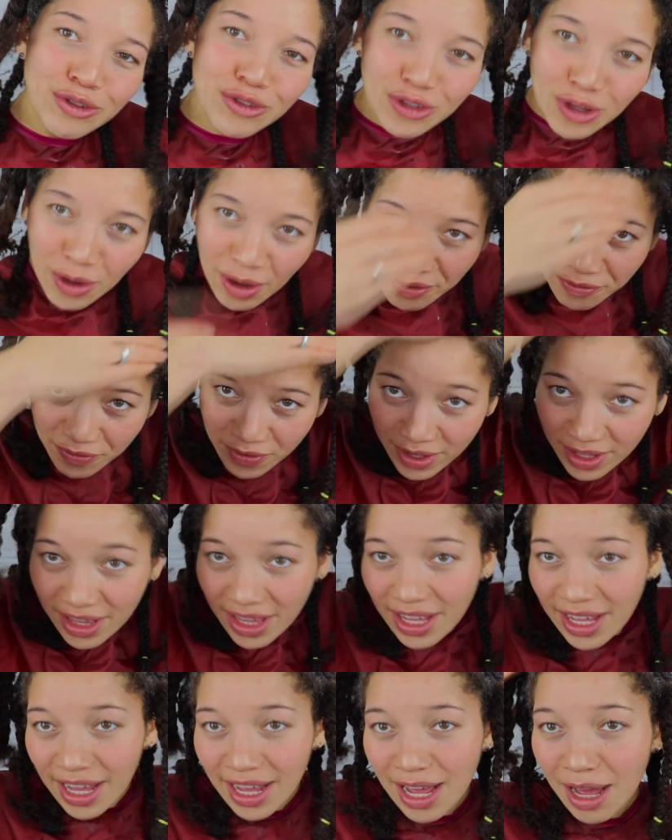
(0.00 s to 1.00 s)
So I feel
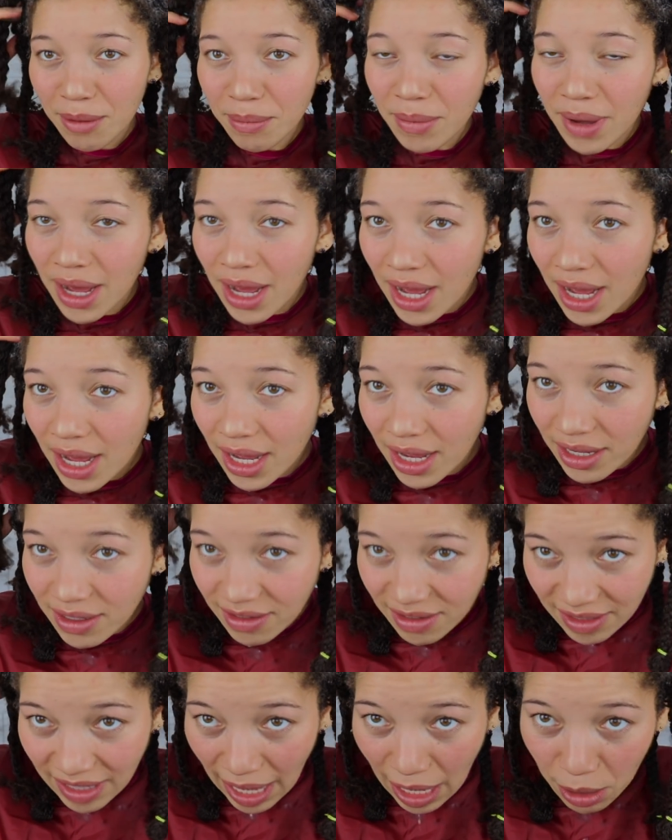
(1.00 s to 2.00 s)
like I got my
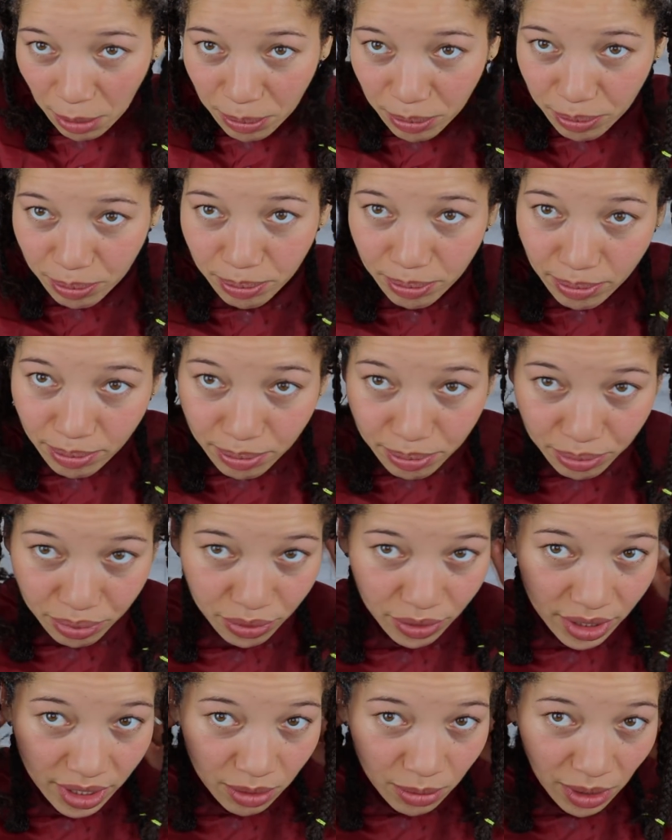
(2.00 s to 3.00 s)
scalp
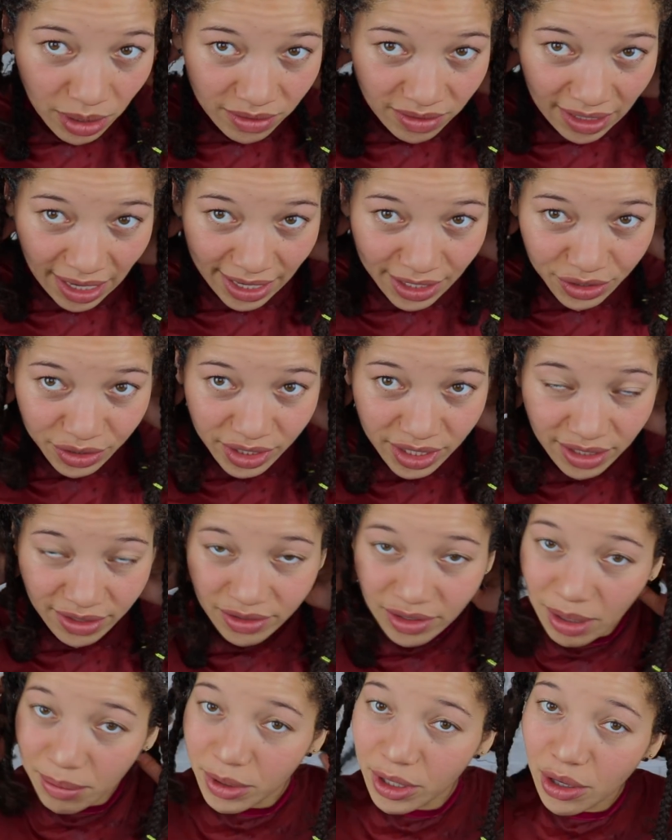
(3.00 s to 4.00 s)
pretty well saturated,
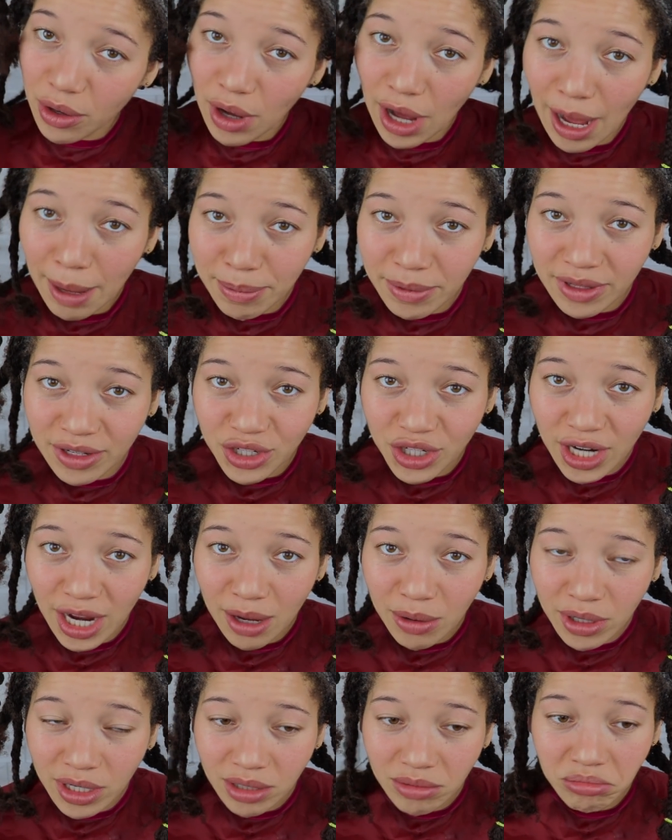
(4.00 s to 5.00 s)
so I'm gonna go hop in the
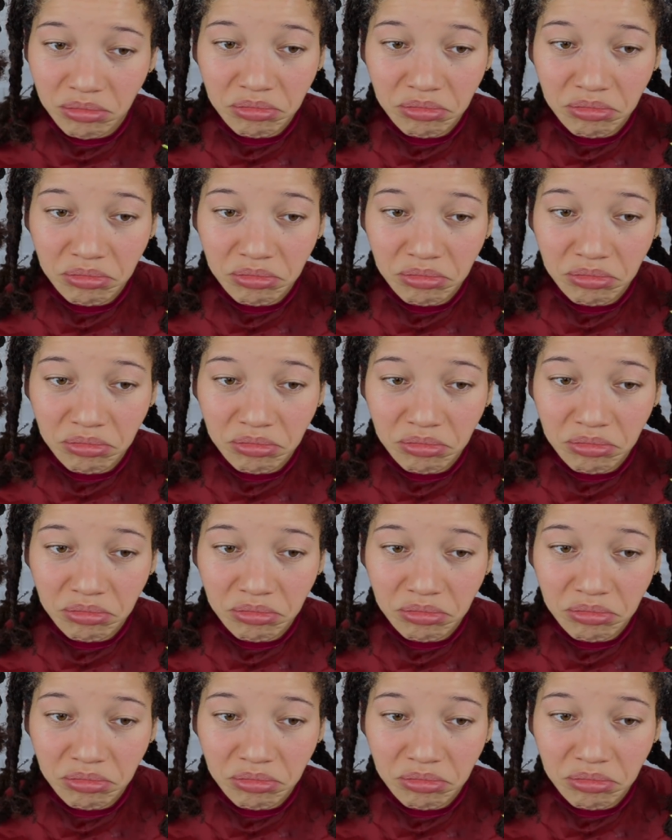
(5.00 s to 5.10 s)
shower,